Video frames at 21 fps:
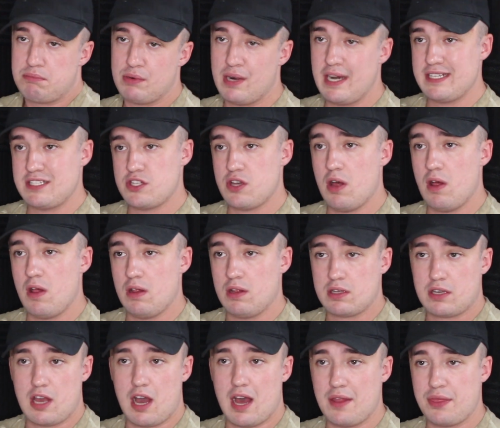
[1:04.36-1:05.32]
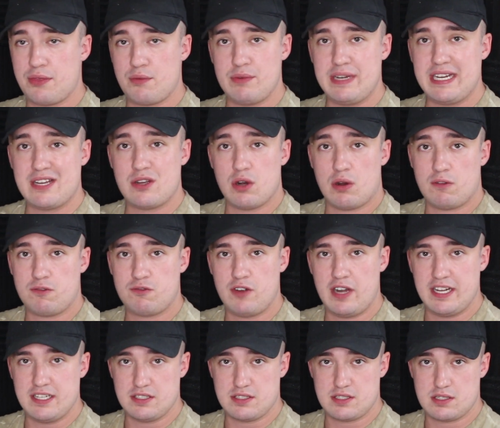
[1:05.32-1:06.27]
Bryce Hall got three
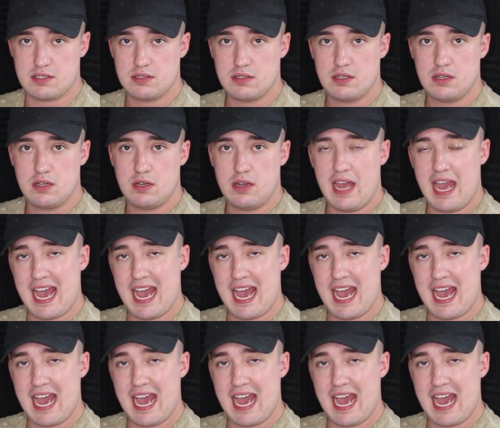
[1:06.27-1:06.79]
girlfriends.